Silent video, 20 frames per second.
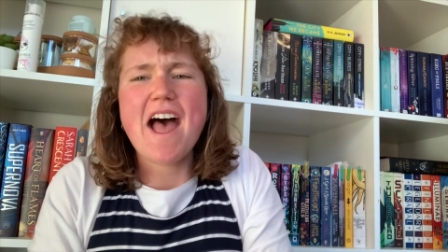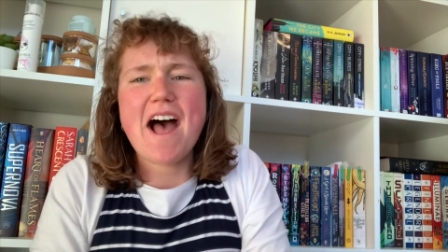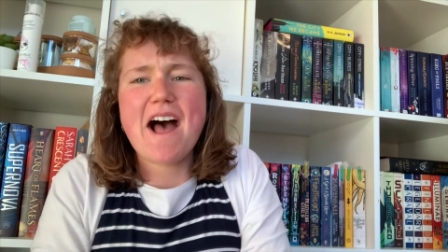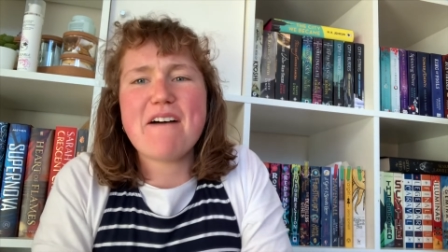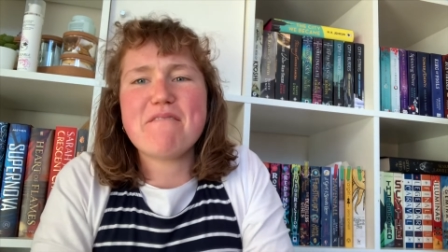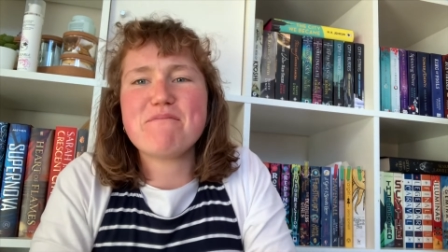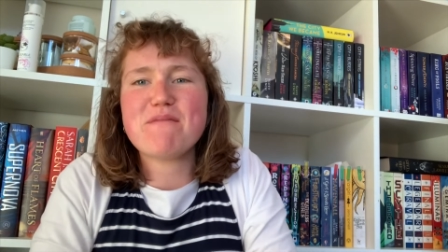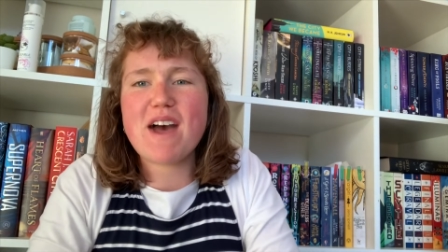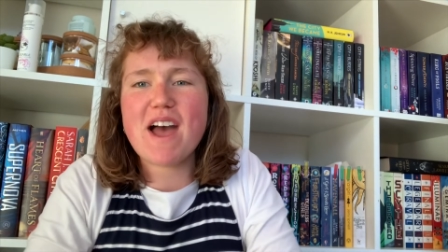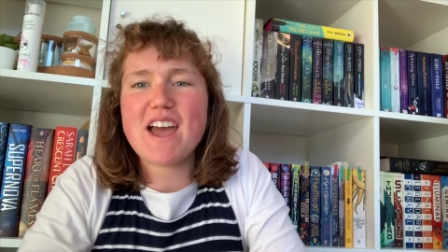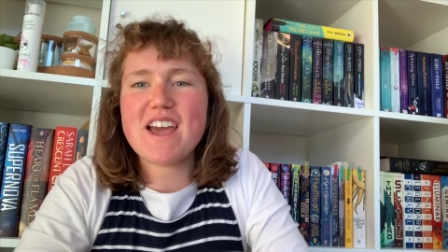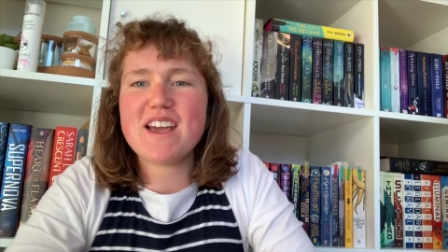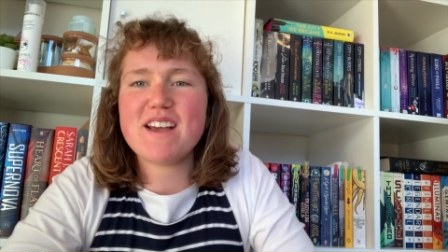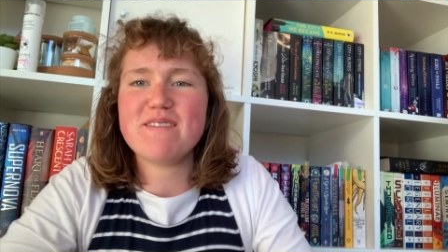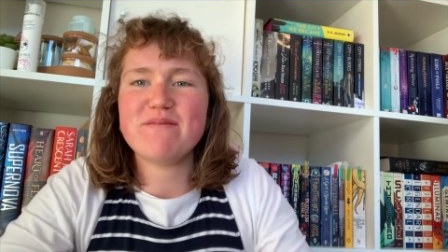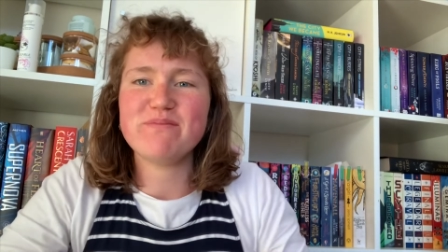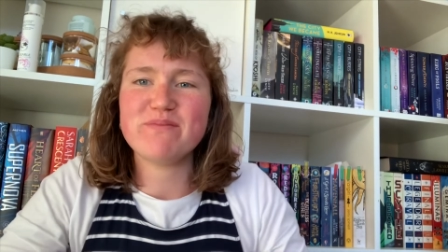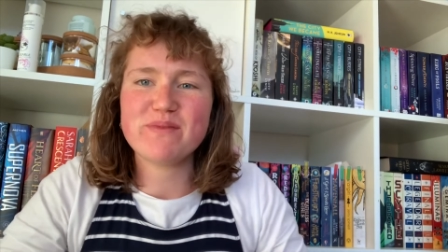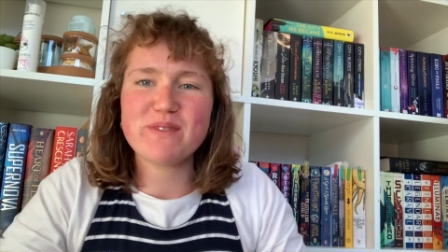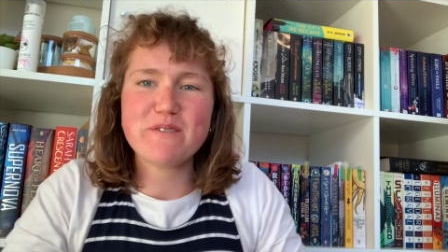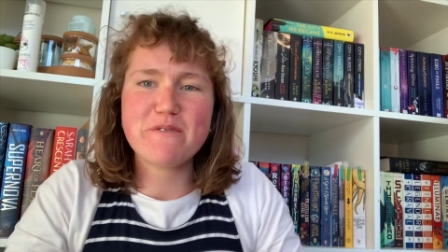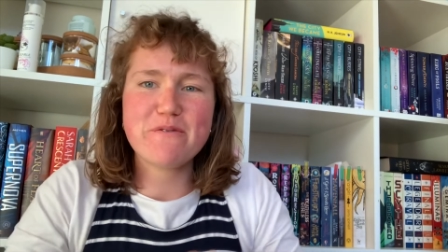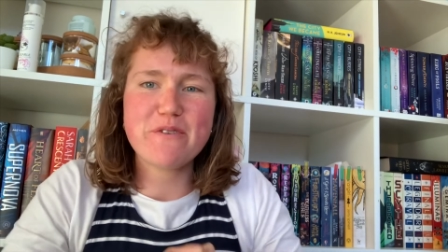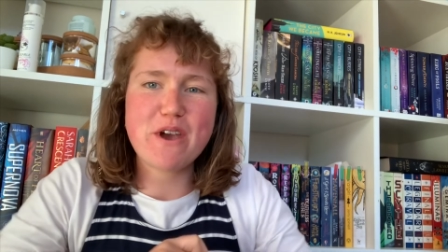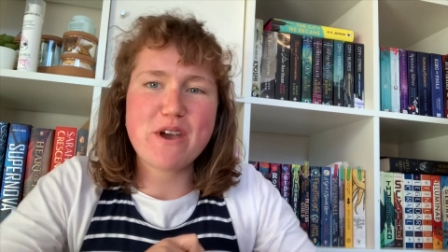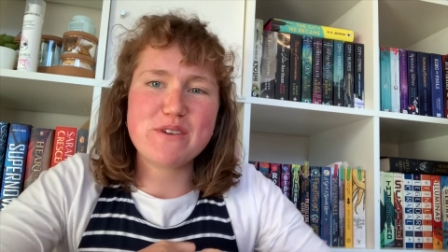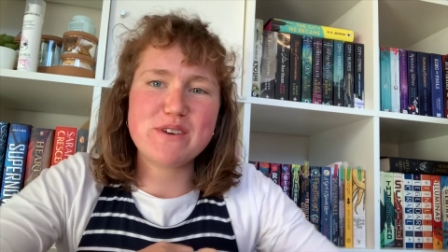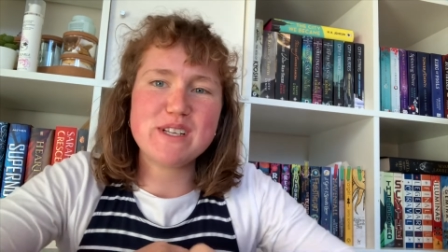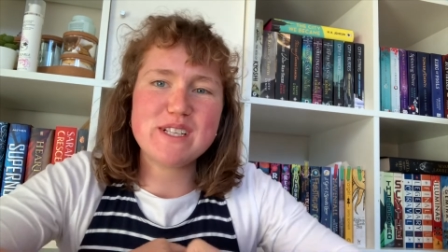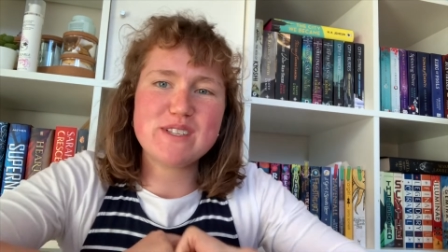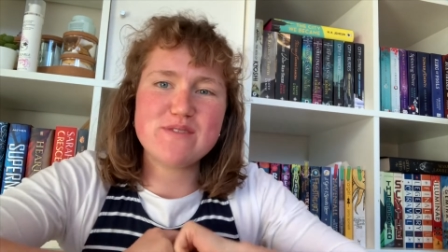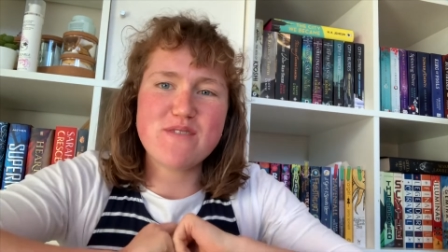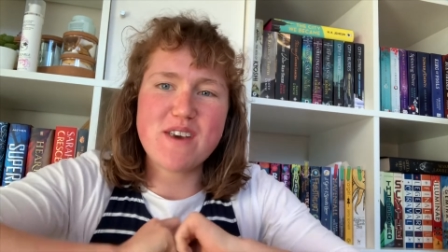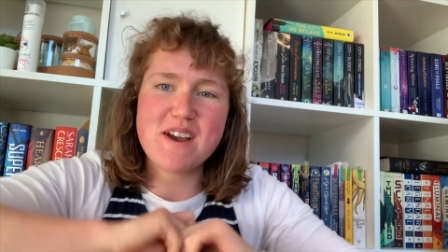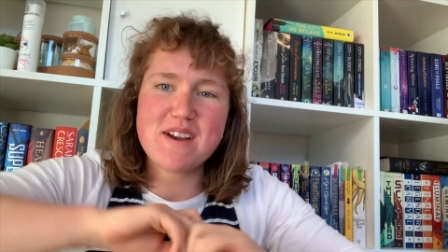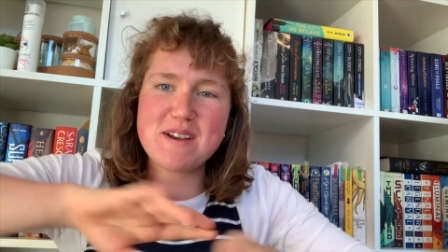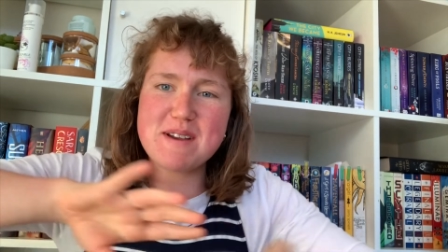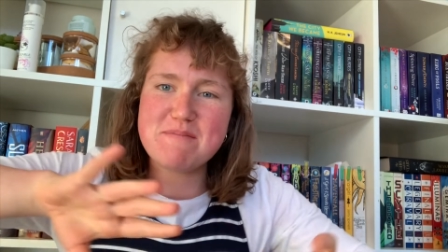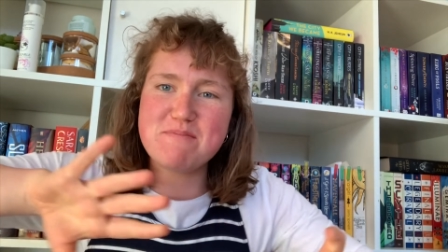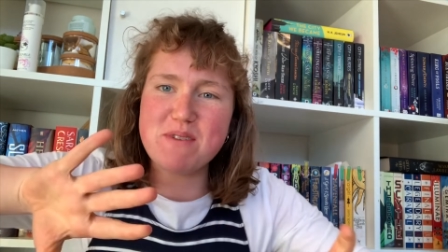And my phone is
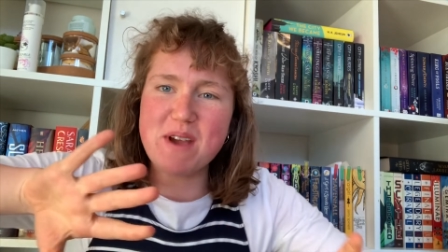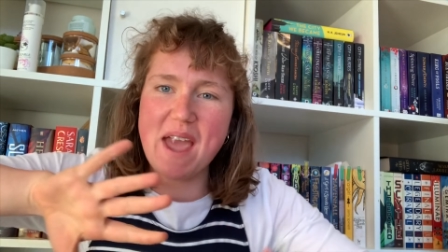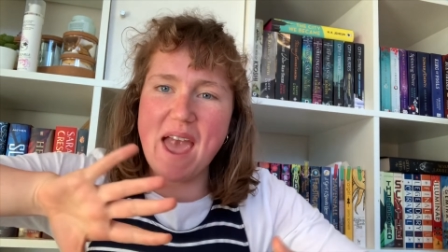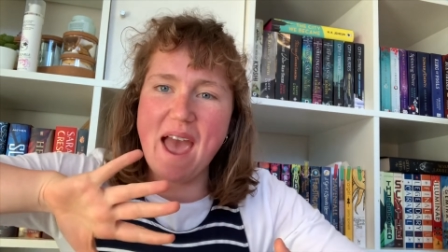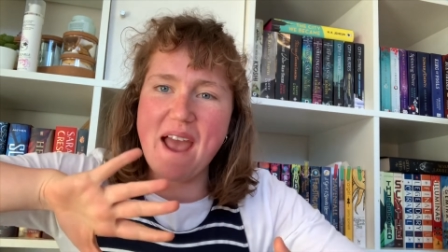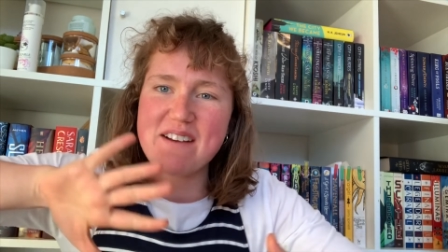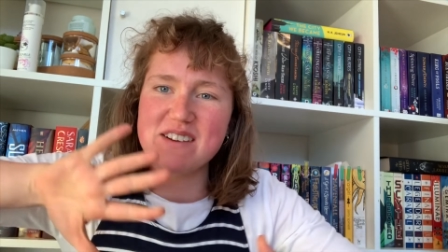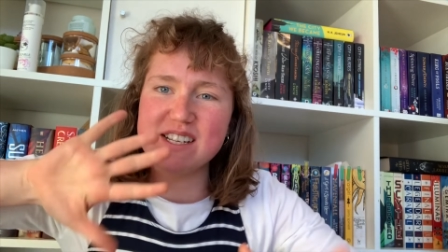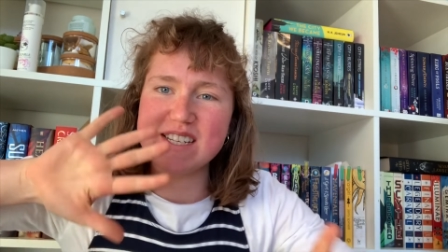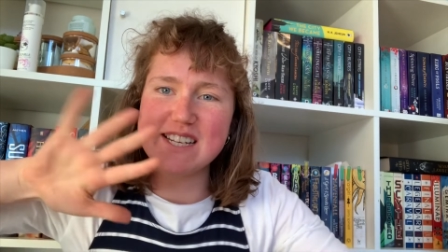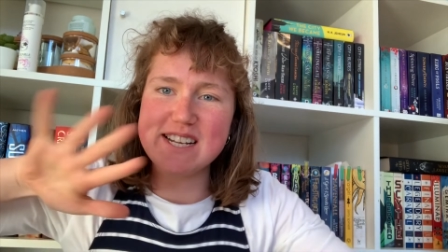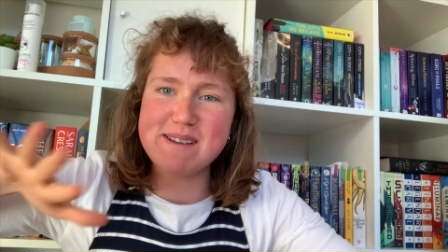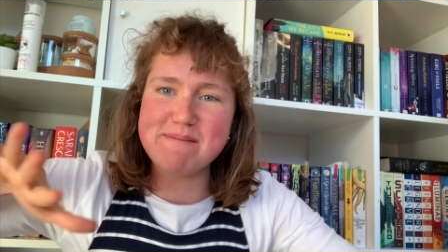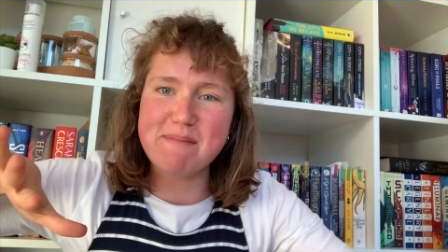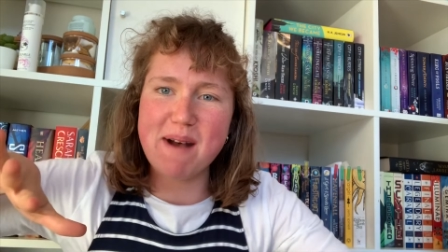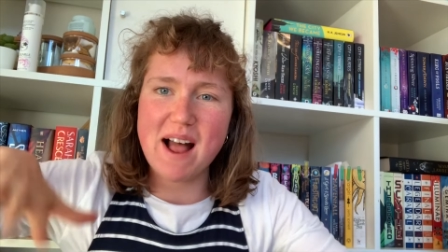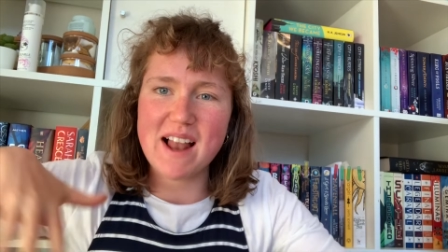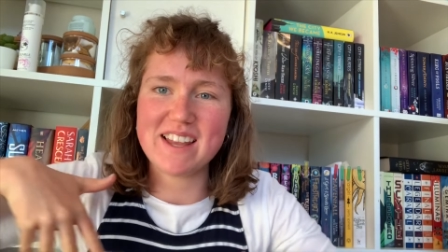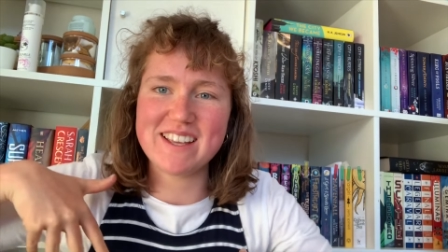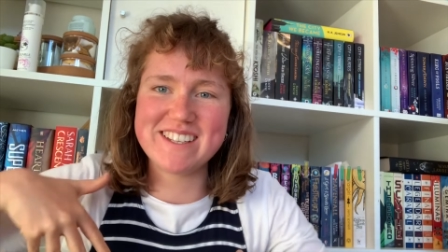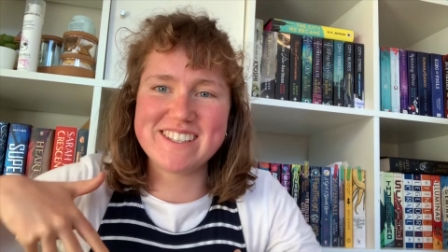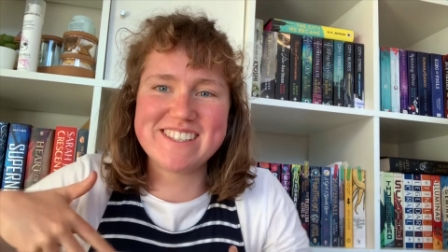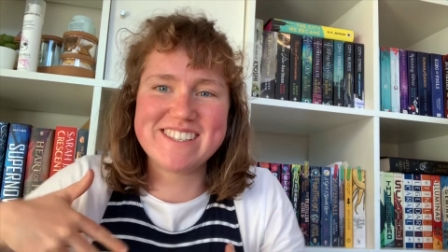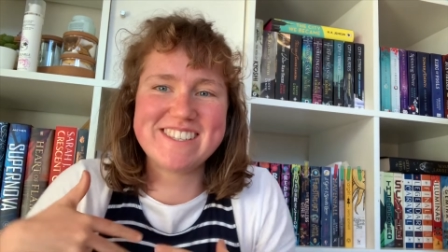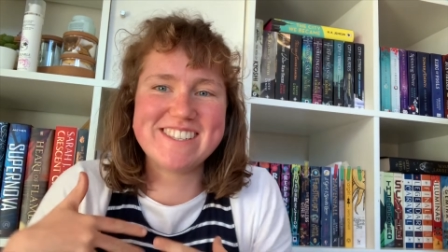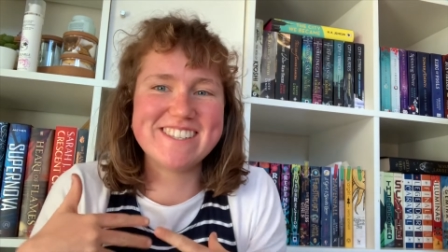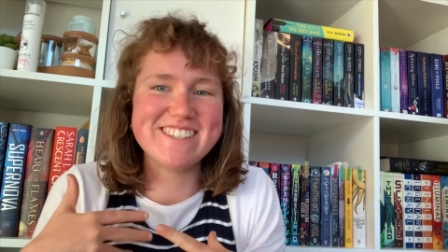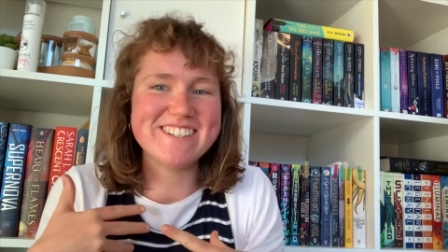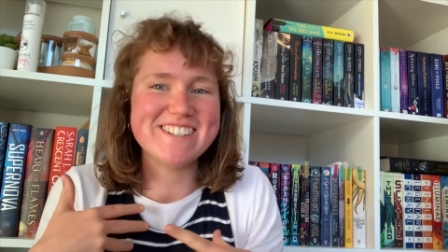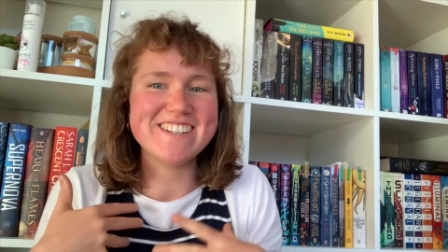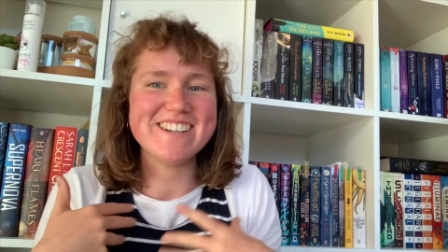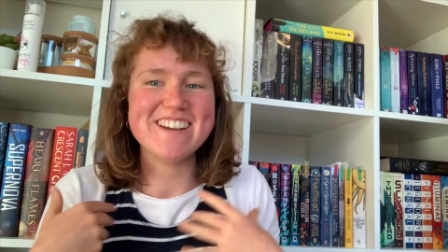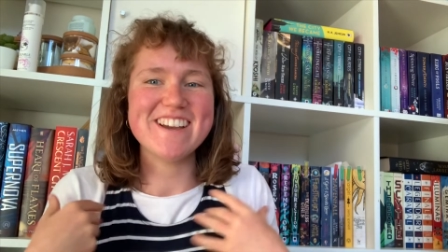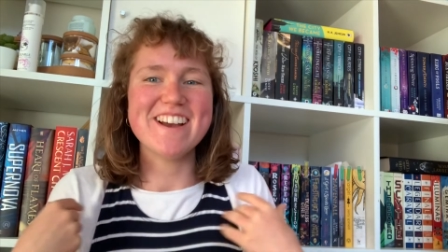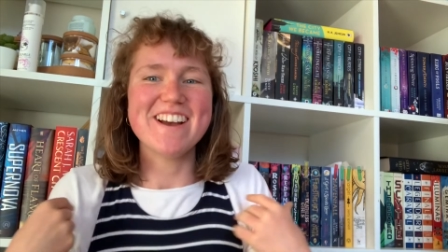very precariously balanced